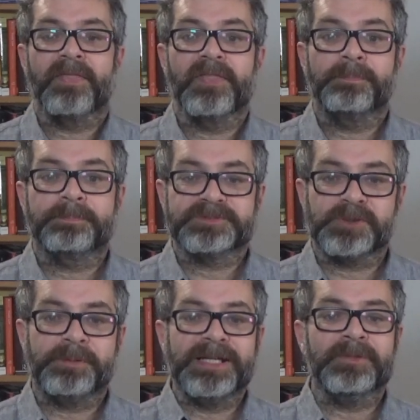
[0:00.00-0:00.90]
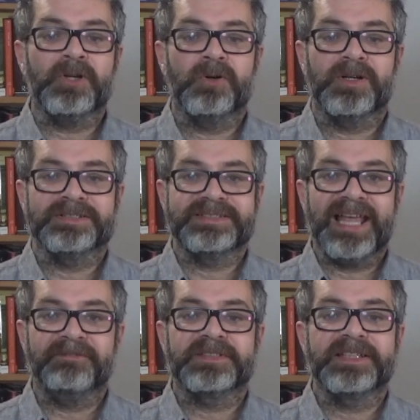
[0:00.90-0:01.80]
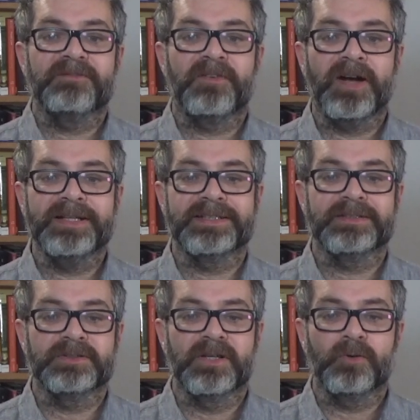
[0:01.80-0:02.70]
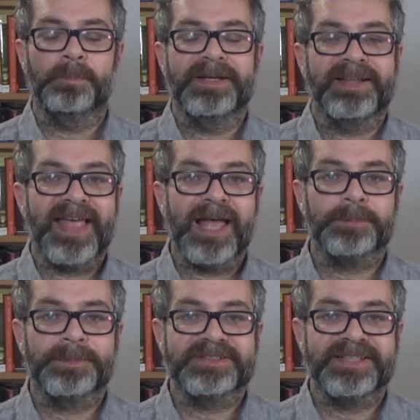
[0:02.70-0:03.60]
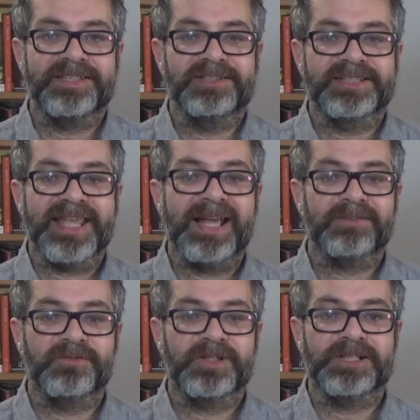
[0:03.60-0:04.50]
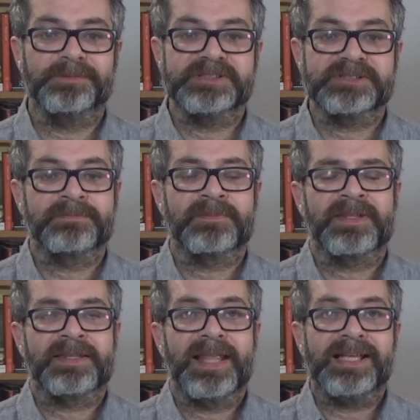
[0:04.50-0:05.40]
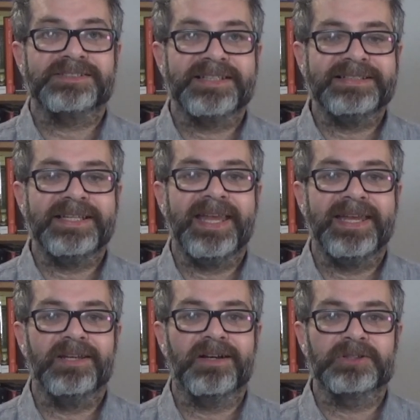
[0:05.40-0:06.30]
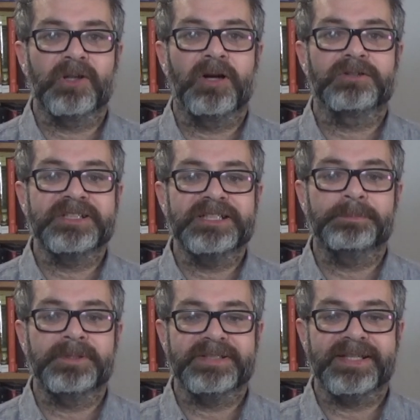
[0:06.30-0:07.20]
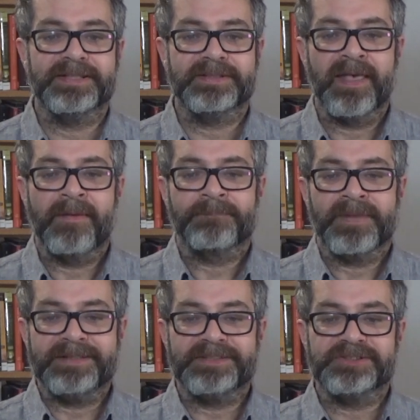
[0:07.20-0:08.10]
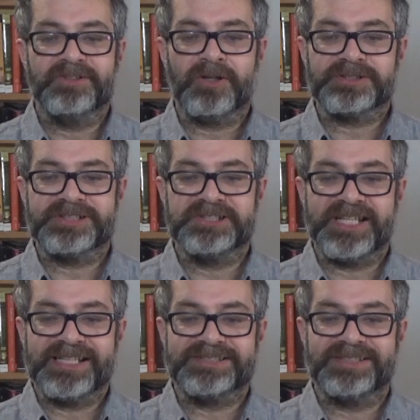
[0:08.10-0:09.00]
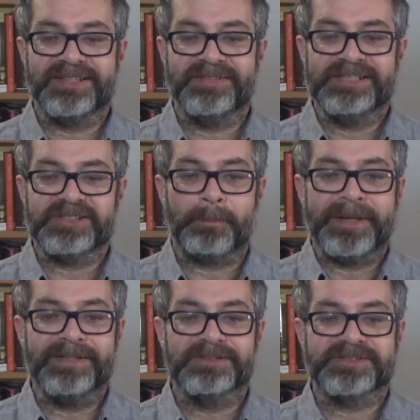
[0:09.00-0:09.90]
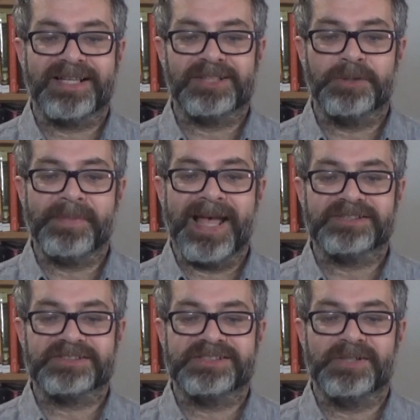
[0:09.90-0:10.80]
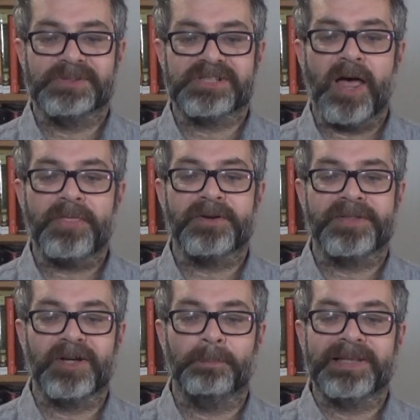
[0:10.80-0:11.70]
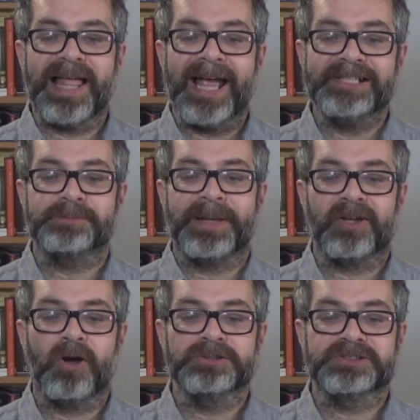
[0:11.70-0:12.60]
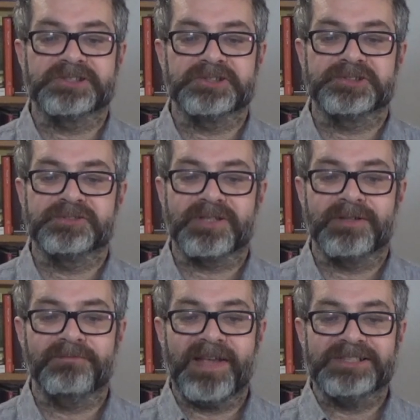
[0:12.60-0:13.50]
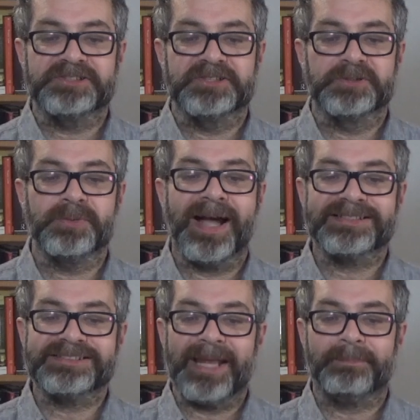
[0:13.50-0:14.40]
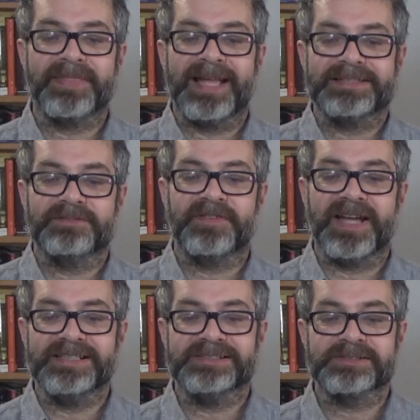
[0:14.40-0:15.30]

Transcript: The Supreme Court deftly avoided opening that particular can of worms. As Lady Hale and Lord Reed put it, it is not suggested in these appeals that Her Majesty was other than obliged by constitutional convention to accept that advice.